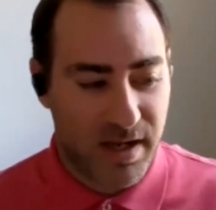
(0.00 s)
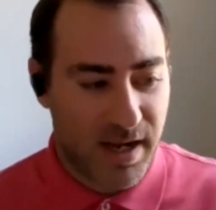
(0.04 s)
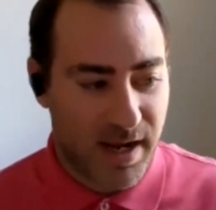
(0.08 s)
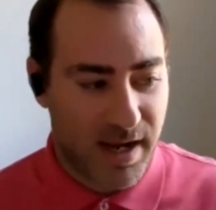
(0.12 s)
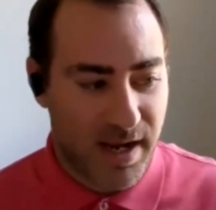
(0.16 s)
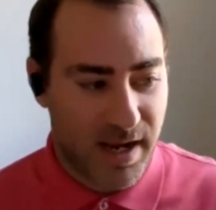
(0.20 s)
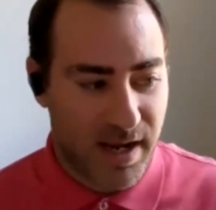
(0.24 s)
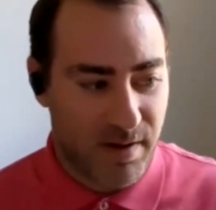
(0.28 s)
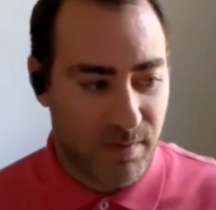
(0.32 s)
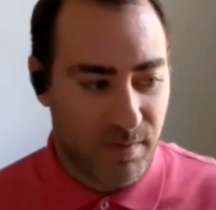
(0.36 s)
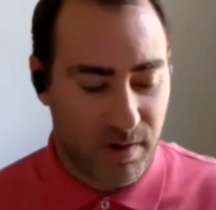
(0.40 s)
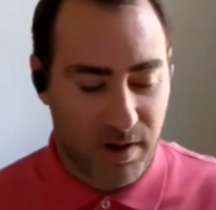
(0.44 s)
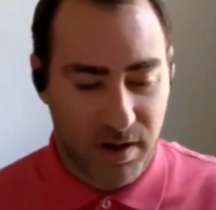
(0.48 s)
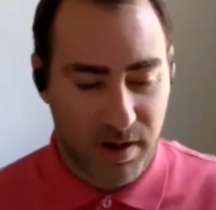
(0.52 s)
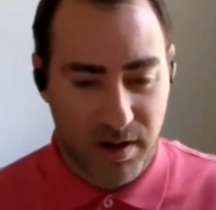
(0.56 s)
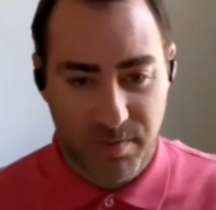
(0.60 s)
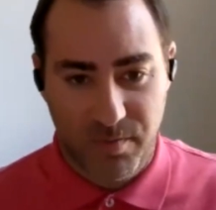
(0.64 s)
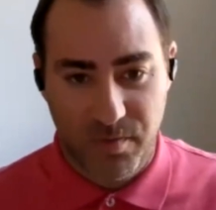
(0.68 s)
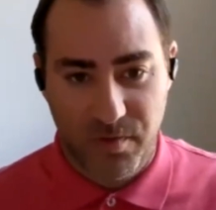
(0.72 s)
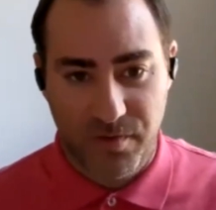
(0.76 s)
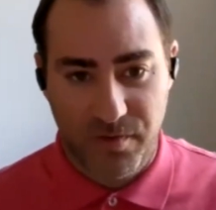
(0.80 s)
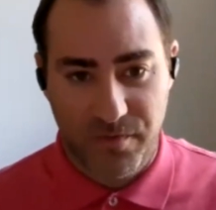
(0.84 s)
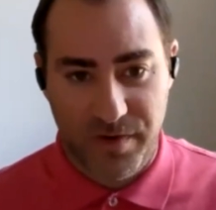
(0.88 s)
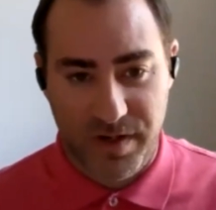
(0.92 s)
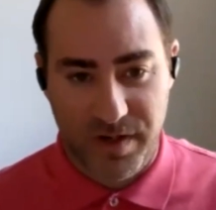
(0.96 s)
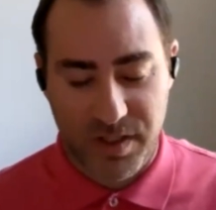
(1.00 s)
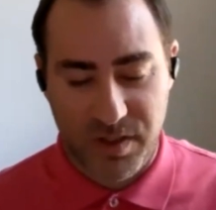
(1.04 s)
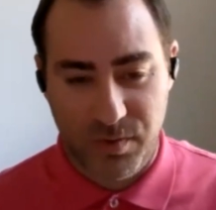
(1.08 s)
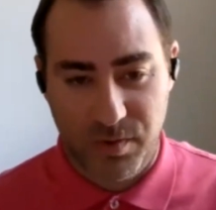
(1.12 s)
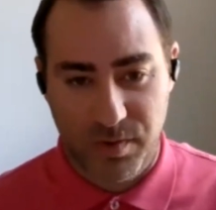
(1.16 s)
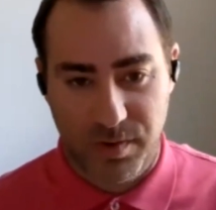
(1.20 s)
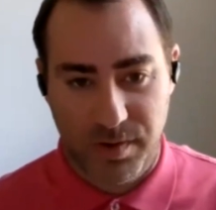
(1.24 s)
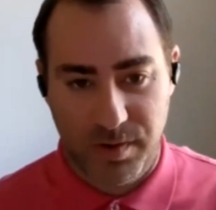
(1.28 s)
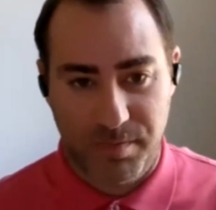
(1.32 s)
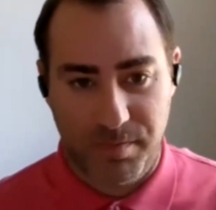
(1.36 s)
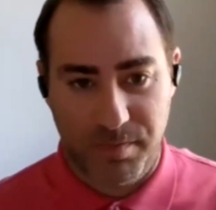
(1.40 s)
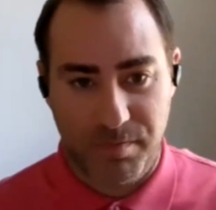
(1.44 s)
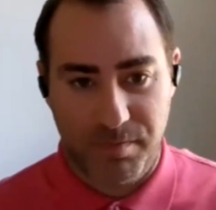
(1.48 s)
and we're going to move it
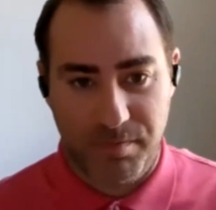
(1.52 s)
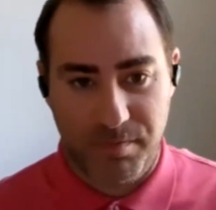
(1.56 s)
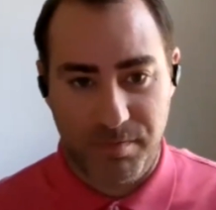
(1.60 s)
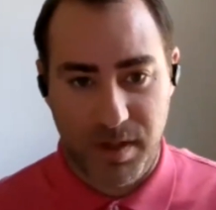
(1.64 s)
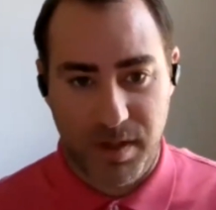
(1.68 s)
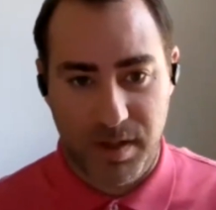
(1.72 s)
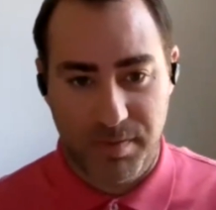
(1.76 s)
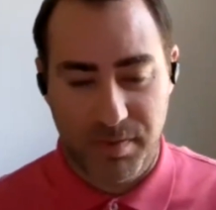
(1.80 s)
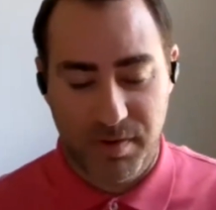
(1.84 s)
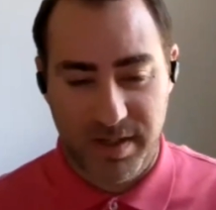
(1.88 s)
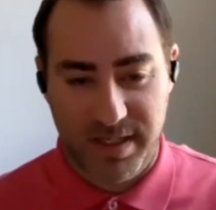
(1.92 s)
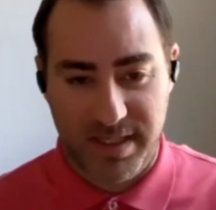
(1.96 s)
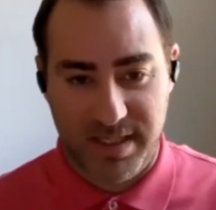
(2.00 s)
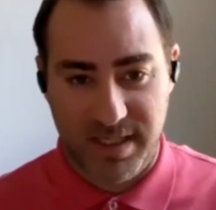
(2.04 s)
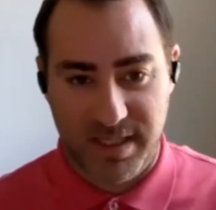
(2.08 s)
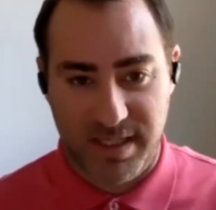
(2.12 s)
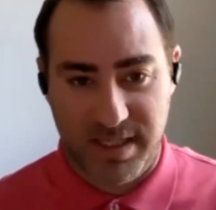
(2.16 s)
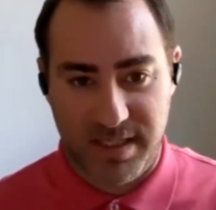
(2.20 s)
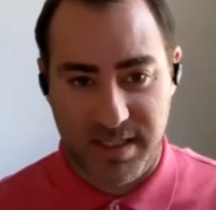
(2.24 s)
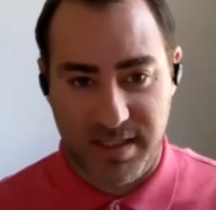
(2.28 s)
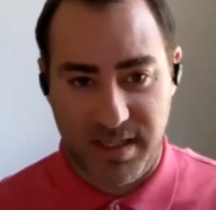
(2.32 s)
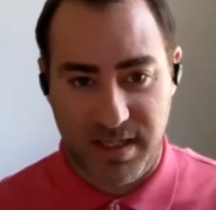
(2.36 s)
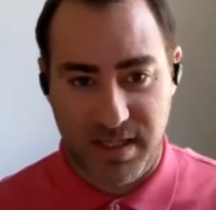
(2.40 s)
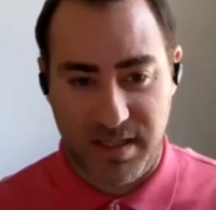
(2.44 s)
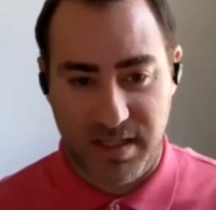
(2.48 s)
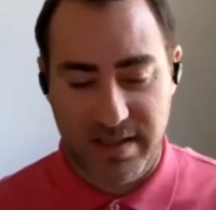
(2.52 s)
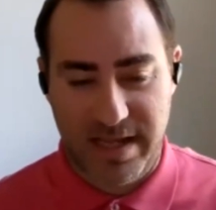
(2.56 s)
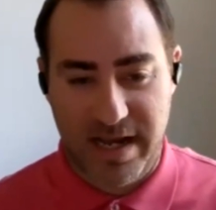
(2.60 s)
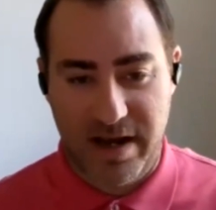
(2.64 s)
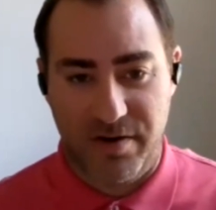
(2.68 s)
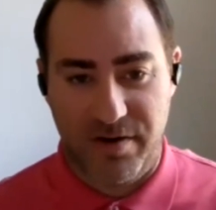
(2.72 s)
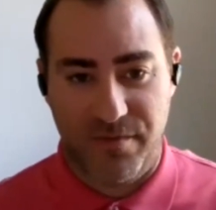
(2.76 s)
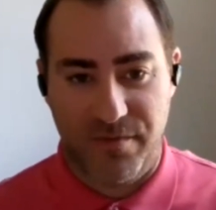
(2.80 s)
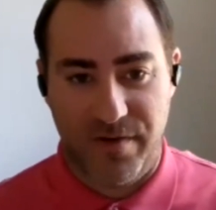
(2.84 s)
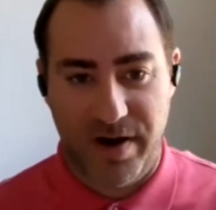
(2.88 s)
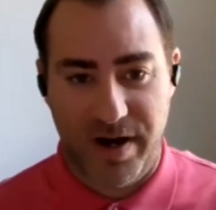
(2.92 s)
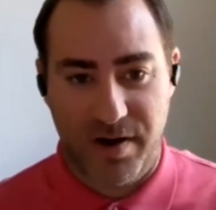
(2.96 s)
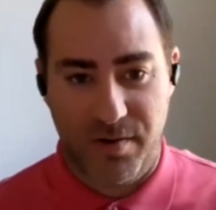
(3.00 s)
to a place that's in the
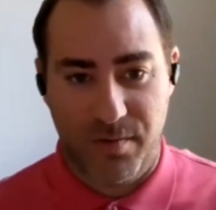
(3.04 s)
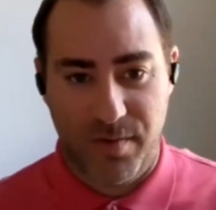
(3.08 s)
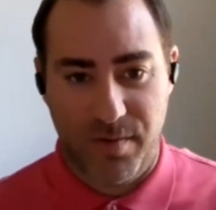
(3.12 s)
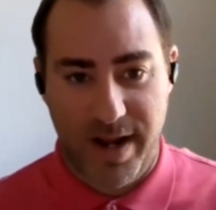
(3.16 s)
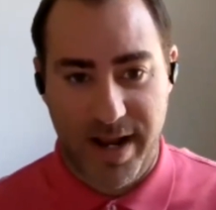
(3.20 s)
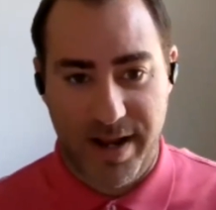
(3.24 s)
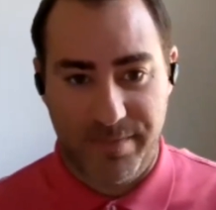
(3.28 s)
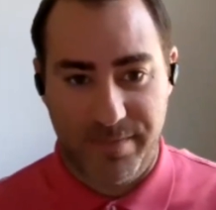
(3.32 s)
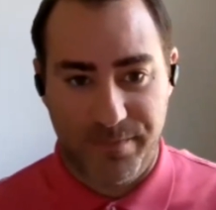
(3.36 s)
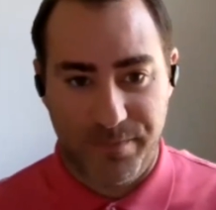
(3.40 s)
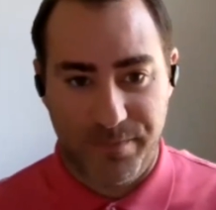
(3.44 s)
cloud right away.